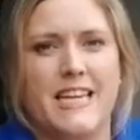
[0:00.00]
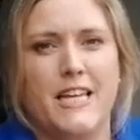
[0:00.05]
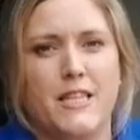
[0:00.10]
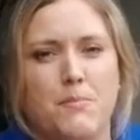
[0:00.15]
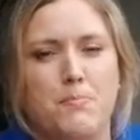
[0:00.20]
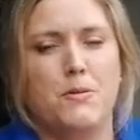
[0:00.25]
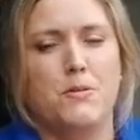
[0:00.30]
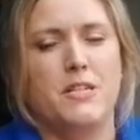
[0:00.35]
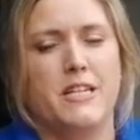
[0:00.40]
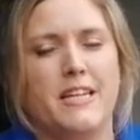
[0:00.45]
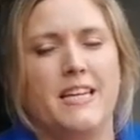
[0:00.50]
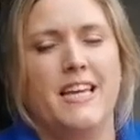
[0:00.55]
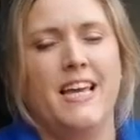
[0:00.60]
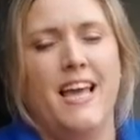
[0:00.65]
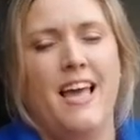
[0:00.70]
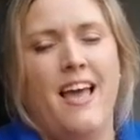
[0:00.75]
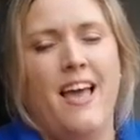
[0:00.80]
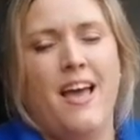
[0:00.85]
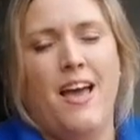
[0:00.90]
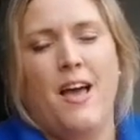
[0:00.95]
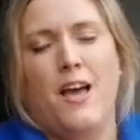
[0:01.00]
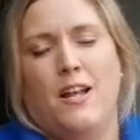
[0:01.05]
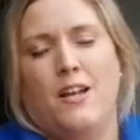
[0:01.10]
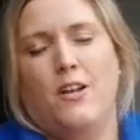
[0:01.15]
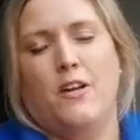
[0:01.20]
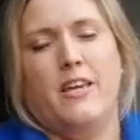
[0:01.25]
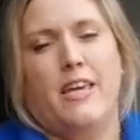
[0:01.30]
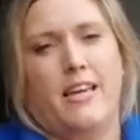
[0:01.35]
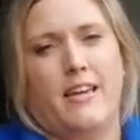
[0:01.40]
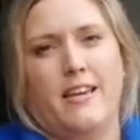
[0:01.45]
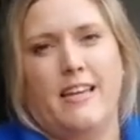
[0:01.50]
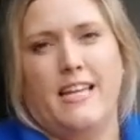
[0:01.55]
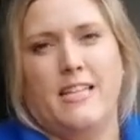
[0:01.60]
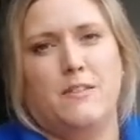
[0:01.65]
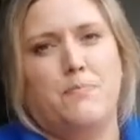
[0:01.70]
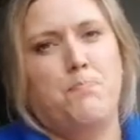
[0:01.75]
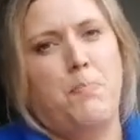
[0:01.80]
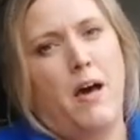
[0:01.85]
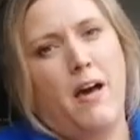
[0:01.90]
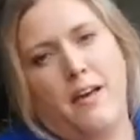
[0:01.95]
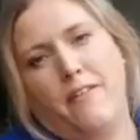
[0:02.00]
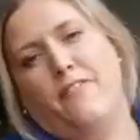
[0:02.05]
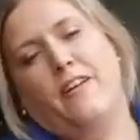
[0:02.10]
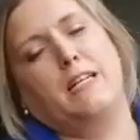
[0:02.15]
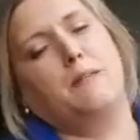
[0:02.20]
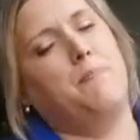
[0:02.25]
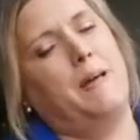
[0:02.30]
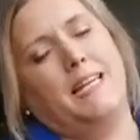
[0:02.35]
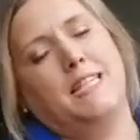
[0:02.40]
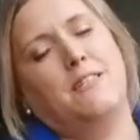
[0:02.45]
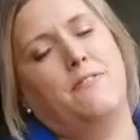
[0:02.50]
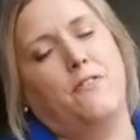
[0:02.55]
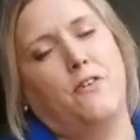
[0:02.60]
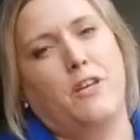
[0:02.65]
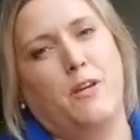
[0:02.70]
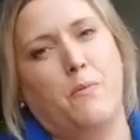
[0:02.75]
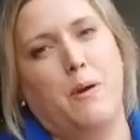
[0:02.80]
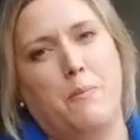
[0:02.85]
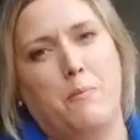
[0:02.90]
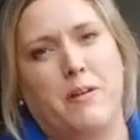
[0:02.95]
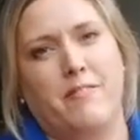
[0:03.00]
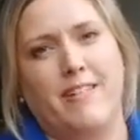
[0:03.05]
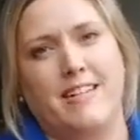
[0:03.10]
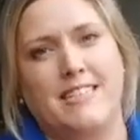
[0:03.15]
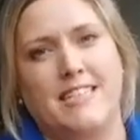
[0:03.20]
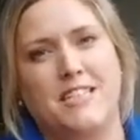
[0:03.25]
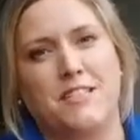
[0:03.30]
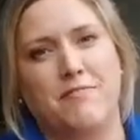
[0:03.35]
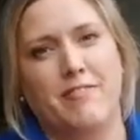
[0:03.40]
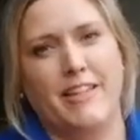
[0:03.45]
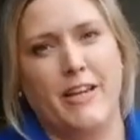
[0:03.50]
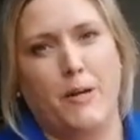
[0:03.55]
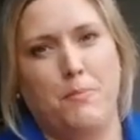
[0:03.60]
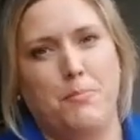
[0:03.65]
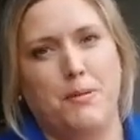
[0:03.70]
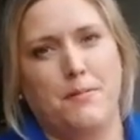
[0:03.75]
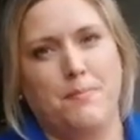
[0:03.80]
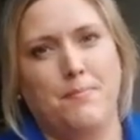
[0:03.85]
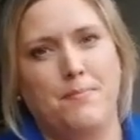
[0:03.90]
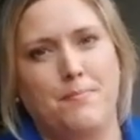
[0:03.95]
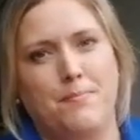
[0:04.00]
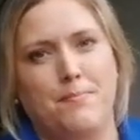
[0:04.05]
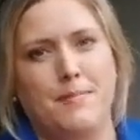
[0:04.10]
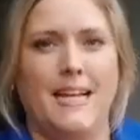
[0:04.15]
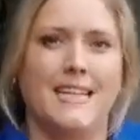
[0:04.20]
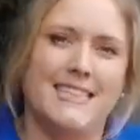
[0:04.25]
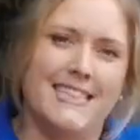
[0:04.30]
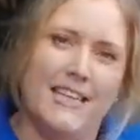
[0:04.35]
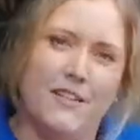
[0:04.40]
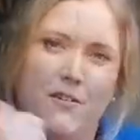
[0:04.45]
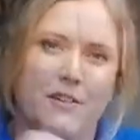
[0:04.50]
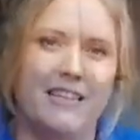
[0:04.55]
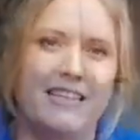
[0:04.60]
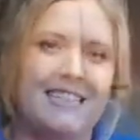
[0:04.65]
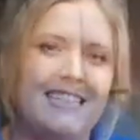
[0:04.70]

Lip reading: to get the building looking its perfect best for you when we're ready to reopen. Let's head on